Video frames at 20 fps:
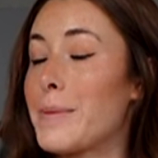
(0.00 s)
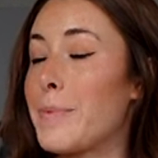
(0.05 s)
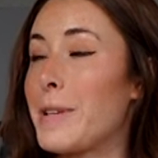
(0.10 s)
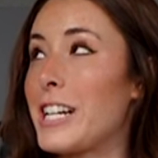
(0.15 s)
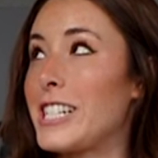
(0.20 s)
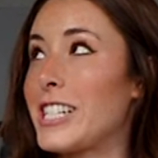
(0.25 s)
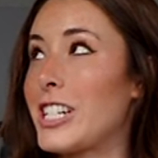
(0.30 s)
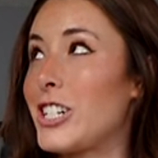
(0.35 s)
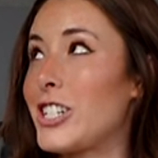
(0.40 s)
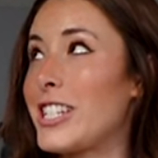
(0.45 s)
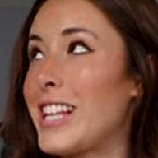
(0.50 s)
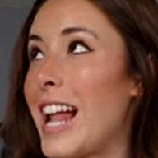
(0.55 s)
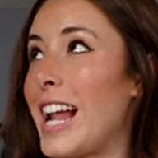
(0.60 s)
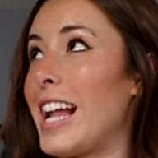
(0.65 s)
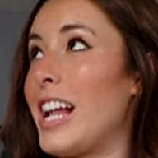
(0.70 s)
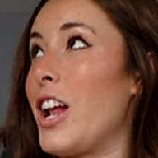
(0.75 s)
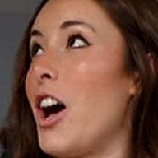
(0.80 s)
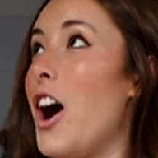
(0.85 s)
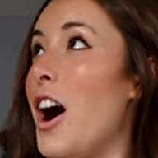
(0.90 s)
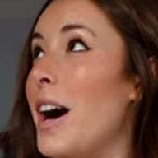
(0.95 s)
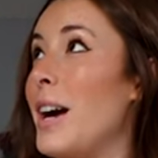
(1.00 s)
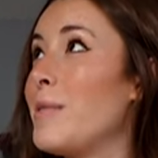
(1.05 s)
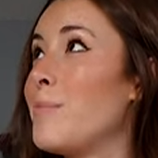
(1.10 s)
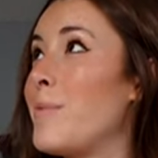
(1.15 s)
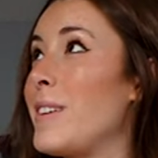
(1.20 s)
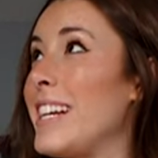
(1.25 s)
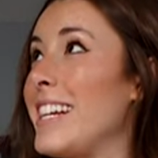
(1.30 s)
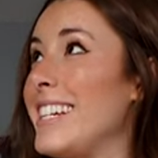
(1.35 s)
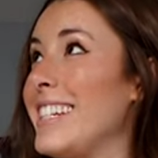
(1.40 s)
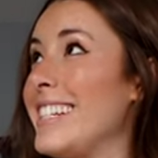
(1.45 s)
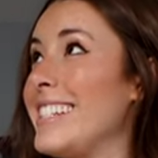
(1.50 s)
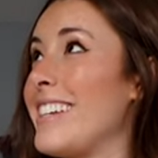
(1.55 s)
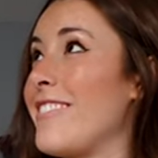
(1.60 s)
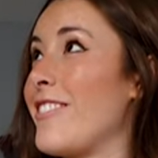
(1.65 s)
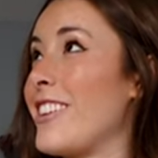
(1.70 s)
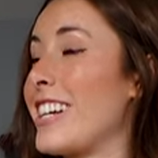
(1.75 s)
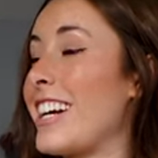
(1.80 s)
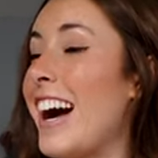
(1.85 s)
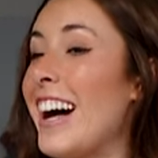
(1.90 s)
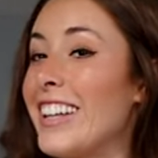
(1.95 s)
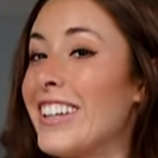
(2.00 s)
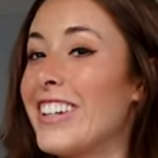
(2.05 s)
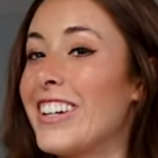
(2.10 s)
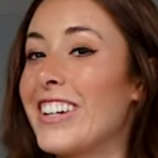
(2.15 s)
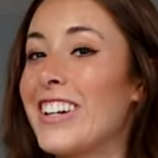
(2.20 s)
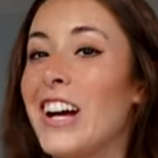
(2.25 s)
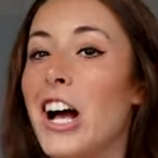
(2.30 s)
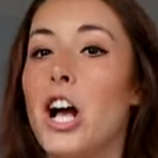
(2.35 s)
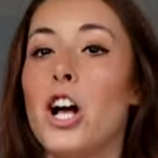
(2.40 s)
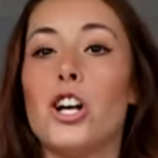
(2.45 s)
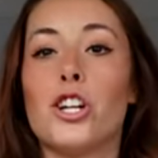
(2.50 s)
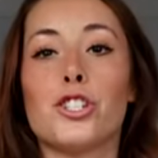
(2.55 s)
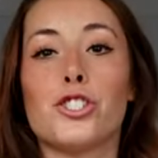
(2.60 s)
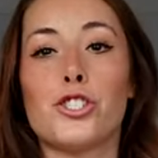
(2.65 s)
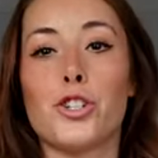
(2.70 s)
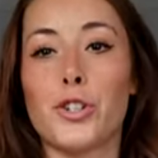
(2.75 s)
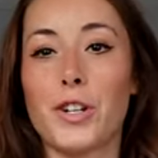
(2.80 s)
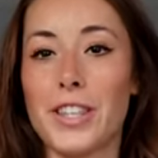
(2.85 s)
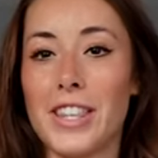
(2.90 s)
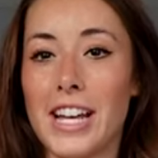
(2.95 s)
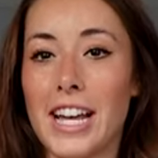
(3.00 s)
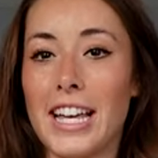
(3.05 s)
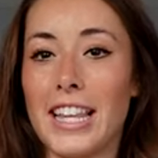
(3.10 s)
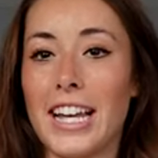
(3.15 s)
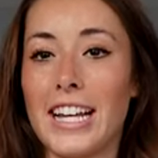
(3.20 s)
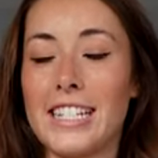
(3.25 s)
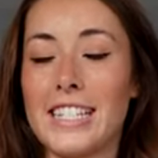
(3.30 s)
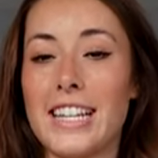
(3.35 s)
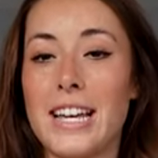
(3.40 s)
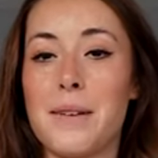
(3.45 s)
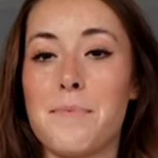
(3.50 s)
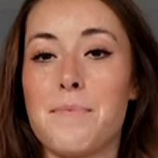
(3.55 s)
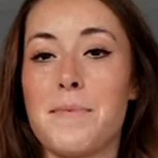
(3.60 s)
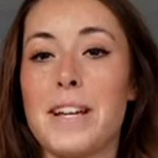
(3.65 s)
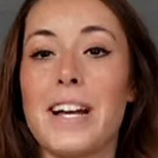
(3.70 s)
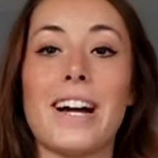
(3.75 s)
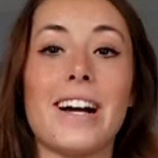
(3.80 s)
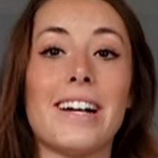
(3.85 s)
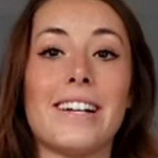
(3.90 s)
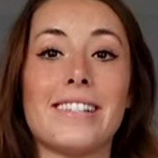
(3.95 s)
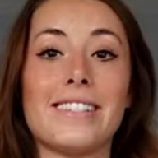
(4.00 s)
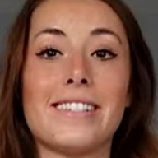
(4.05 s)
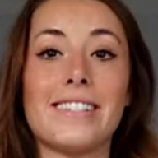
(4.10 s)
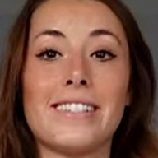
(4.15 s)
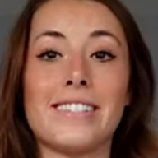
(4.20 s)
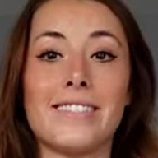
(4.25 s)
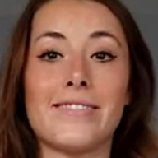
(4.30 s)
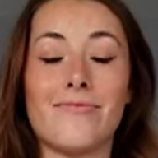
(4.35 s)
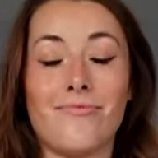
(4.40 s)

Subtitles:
because I just had it on, but in a different color. So good thing I liked it because